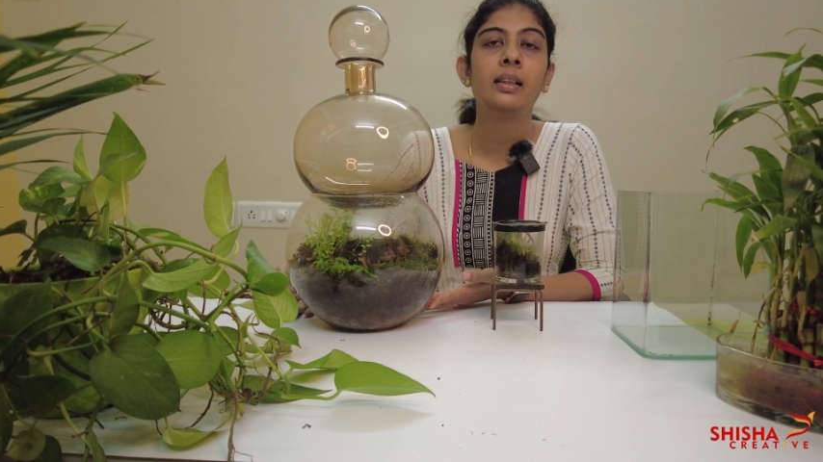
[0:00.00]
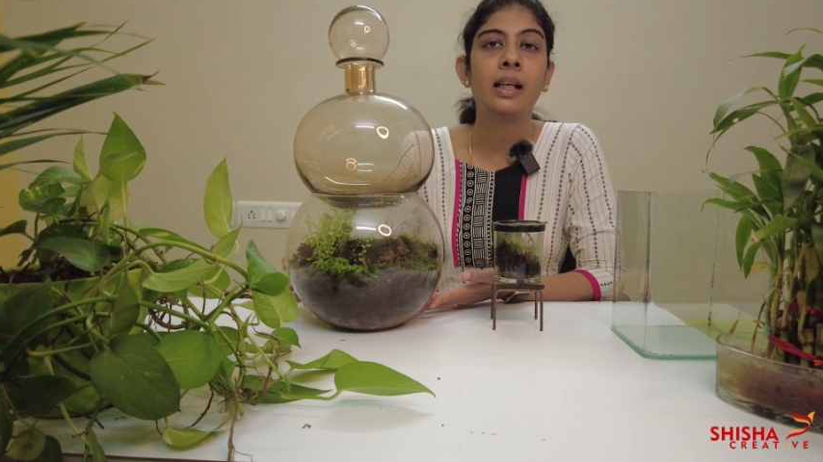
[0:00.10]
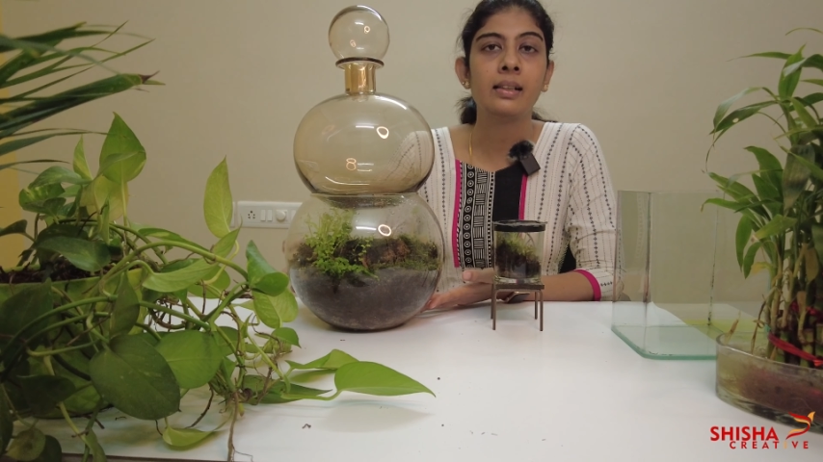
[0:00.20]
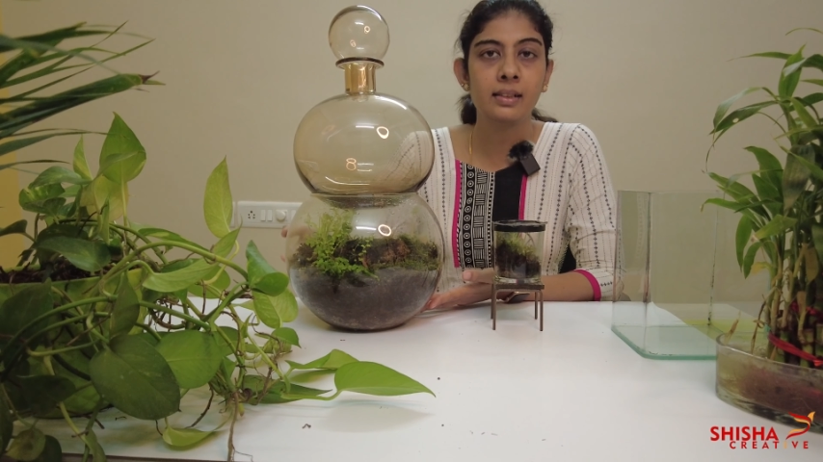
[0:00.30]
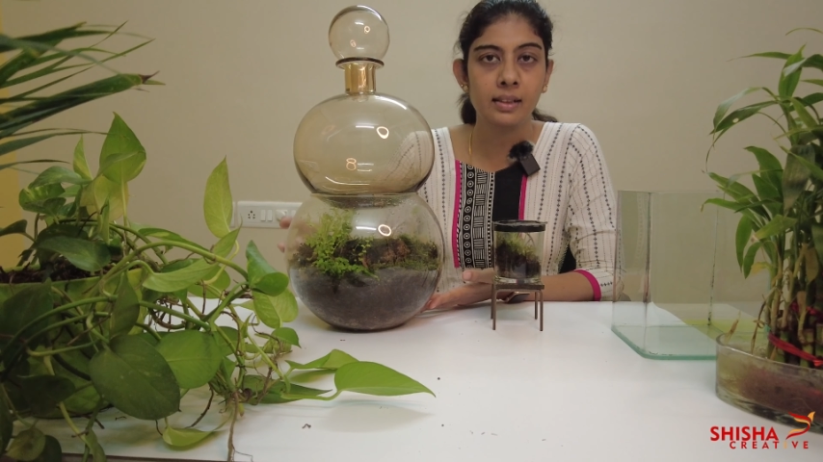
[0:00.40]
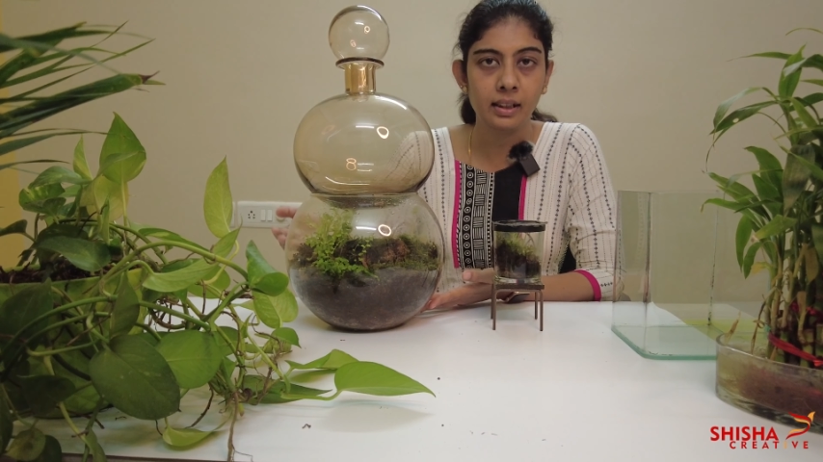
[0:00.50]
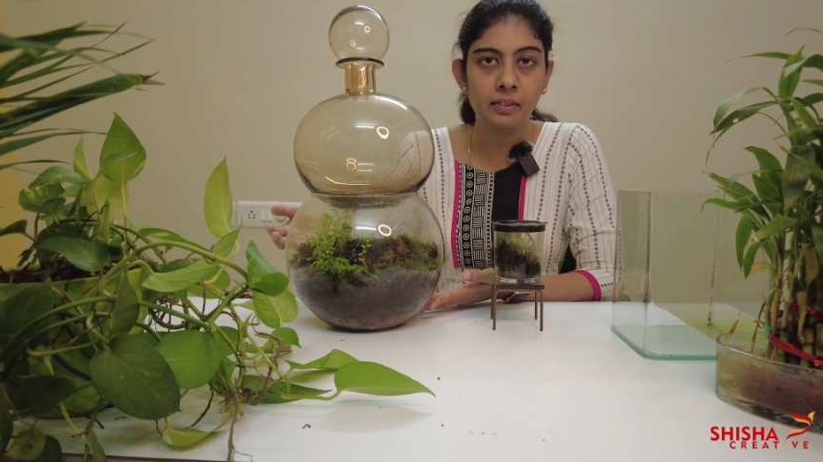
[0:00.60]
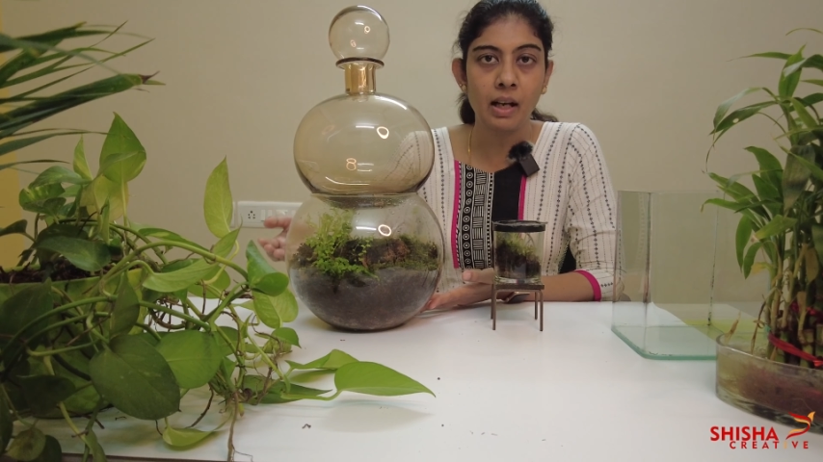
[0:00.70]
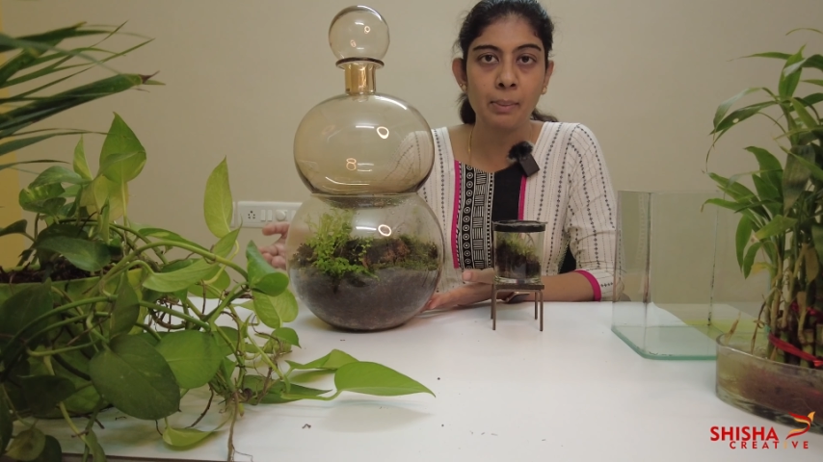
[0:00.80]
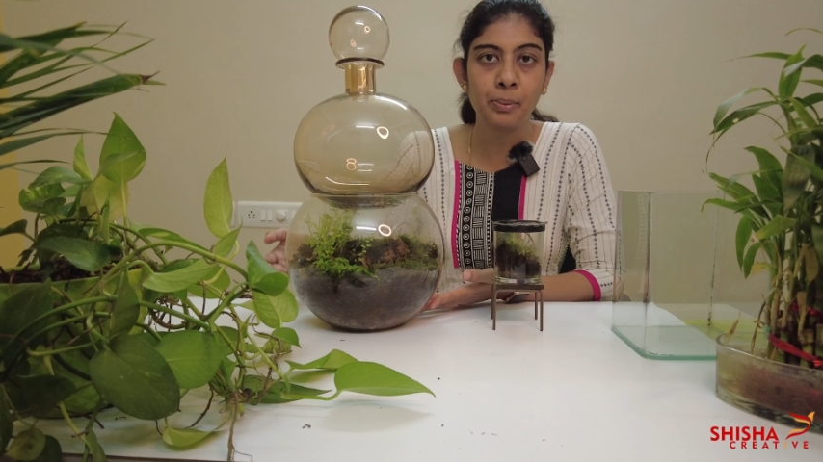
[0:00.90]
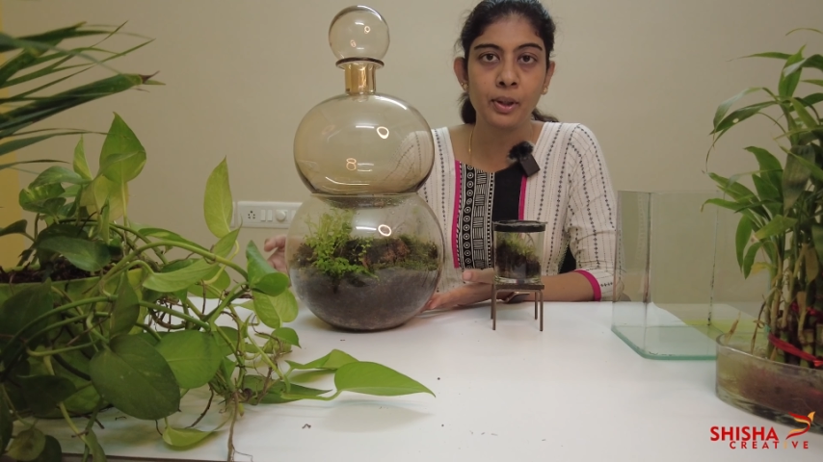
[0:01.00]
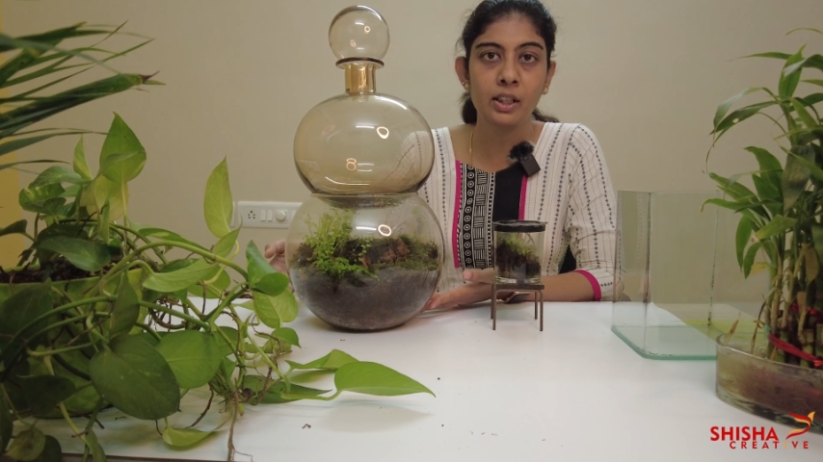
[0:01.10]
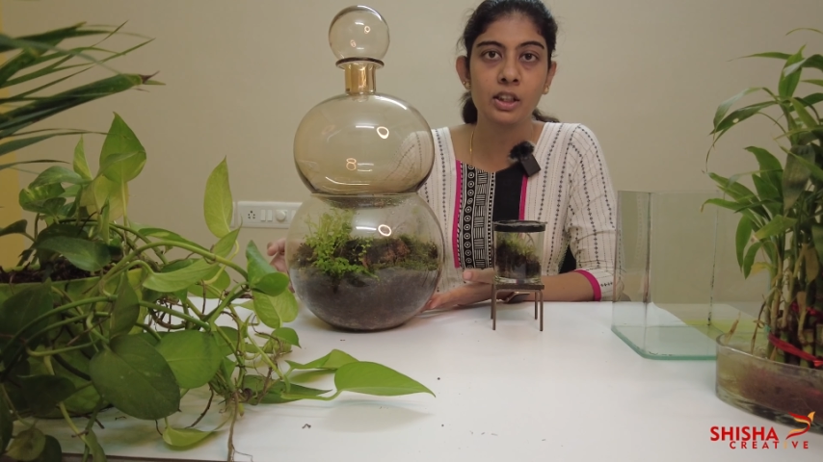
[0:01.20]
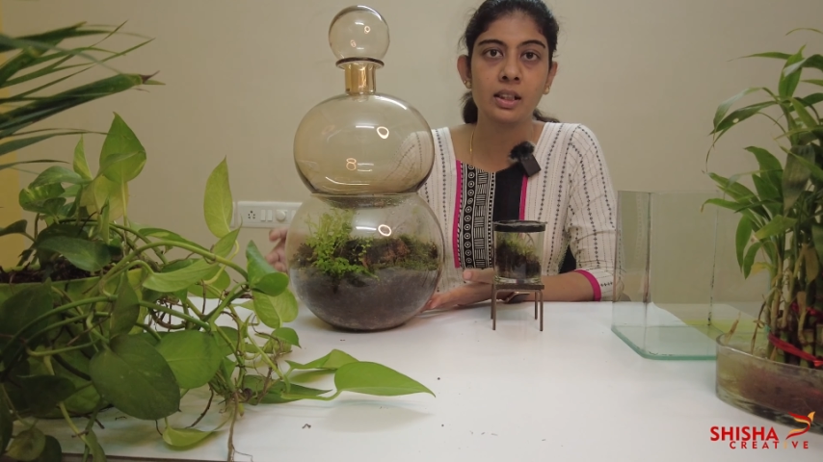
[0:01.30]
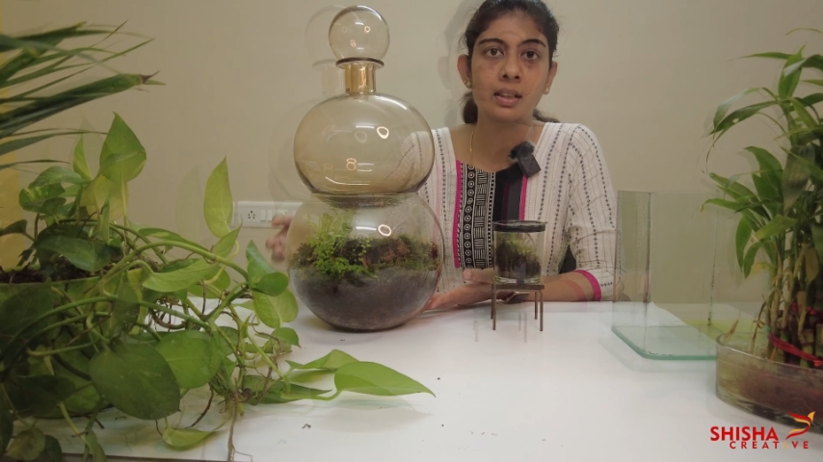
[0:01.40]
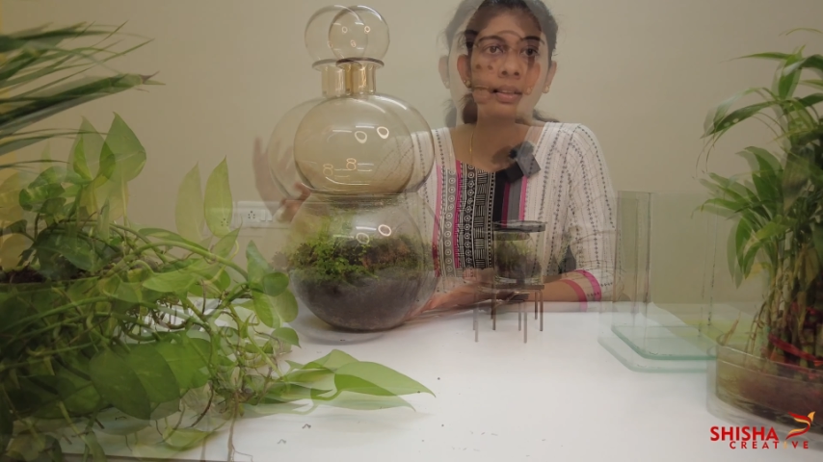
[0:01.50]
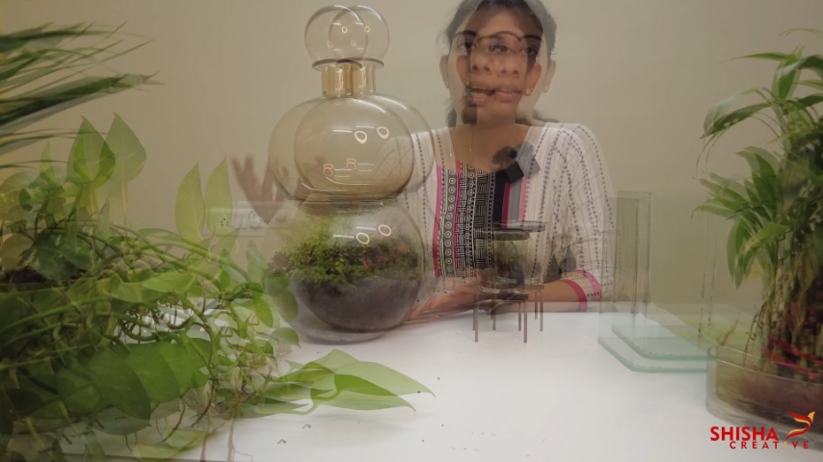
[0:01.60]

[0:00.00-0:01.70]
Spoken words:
That is the evaporation